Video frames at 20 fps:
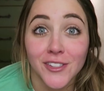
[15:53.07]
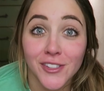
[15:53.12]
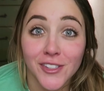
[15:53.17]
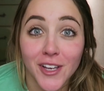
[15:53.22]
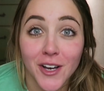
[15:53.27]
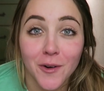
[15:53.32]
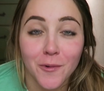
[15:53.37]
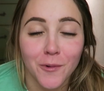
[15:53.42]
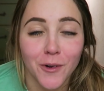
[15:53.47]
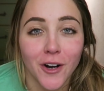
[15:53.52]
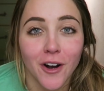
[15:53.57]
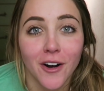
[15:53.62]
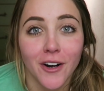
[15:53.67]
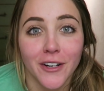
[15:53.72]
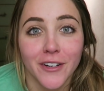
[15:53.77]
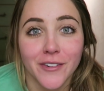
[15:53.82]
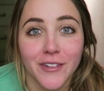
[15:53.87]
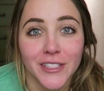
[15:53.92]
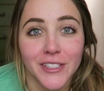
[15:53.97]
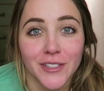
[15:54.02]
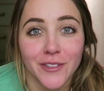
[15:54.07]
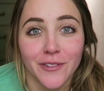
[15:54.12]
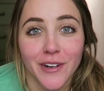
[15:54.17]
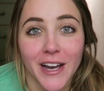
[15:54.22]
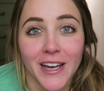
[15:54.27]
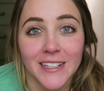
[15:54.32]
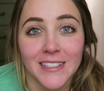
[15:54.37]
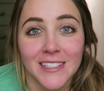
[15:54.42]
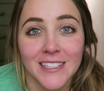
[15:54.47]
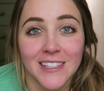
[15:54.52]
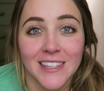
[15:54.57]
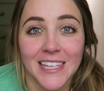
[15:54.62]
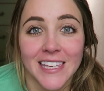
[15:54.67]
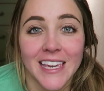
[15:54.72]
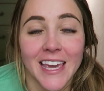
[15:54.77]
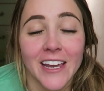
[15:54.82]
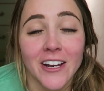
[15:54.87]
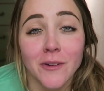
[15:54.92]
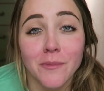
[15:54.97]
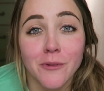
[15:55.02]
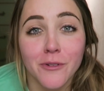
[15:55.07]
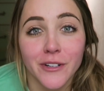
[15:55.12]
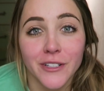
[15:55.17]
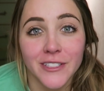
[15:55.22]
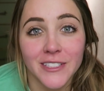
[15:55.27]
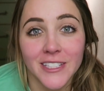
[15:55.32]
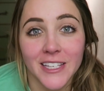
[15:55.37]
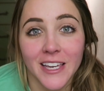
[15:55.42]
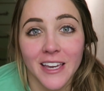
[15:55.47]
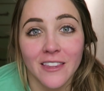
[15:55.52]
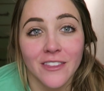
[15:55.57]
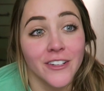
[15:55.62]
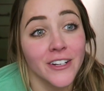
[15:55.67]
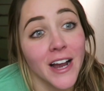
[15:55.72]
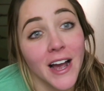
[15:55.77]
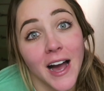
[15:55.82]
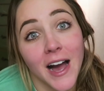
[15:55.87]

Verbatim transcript: So we're all going to ride to the airport together.